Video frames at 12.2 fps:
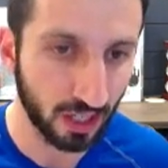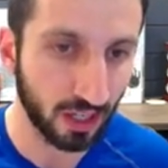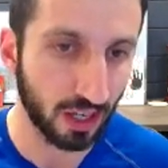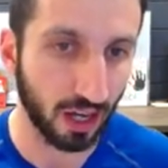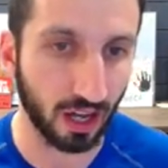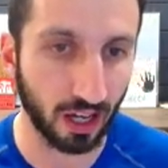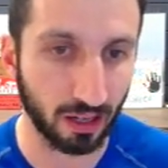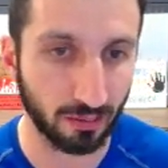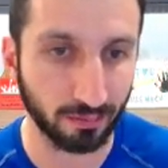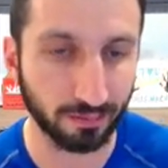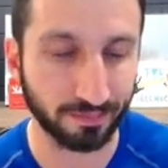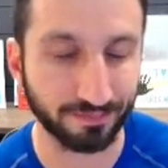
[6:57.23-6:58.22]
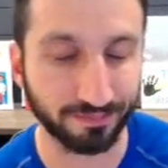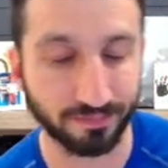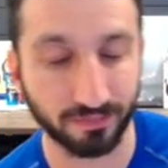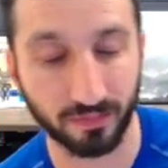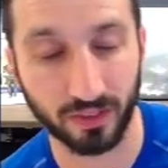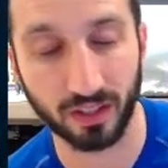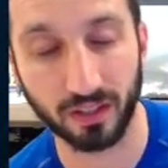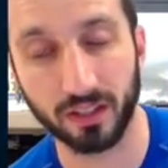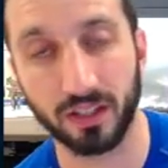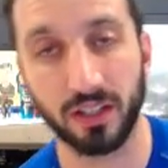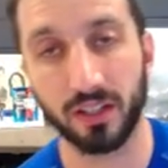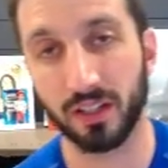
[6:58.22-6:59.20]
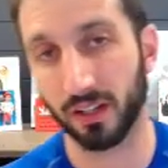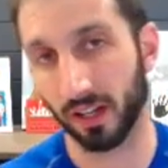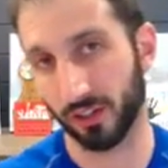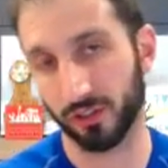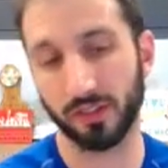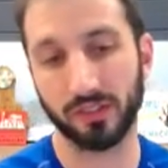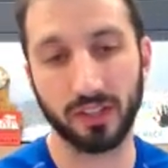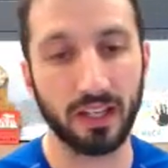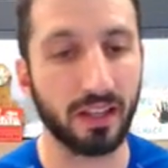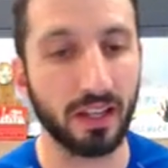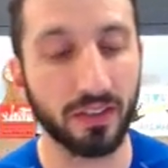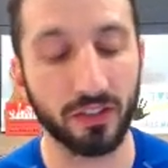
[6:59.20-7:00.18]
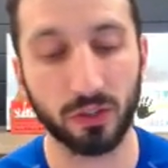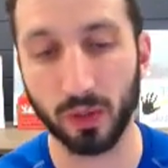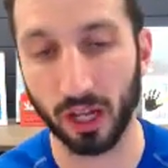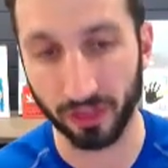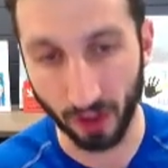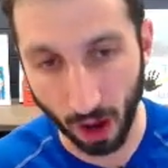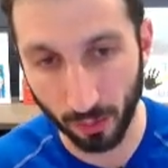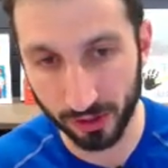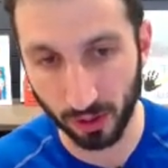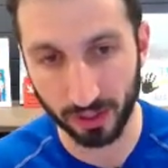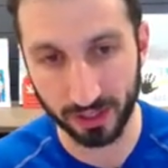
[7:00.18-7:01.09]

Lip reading: I shouldn't say that. This is what I thought was going to